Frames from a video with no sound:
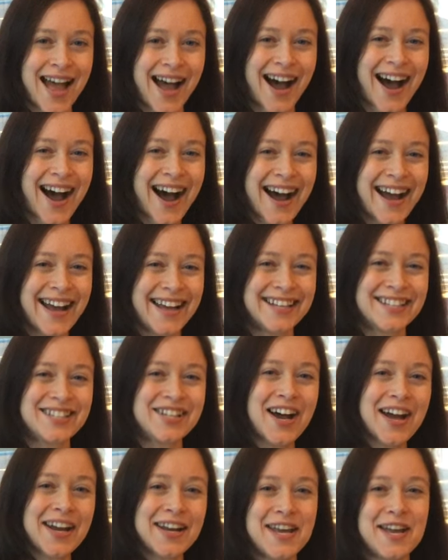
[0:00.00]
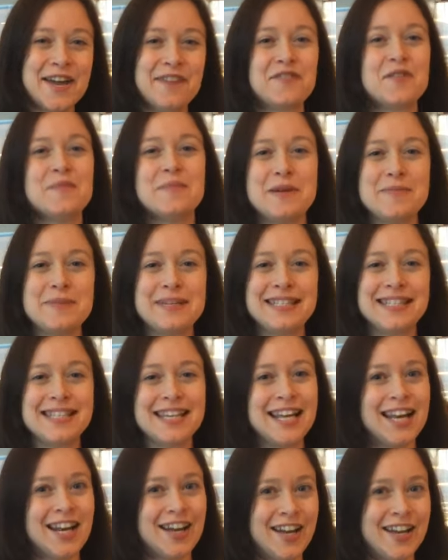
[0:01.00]
Hi, Sian here for B B
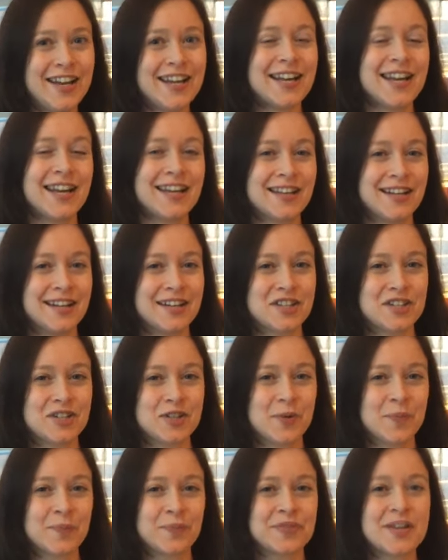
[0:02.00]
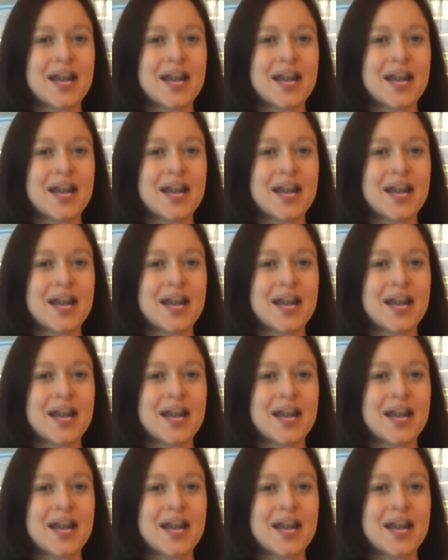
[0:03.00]
C Learning English.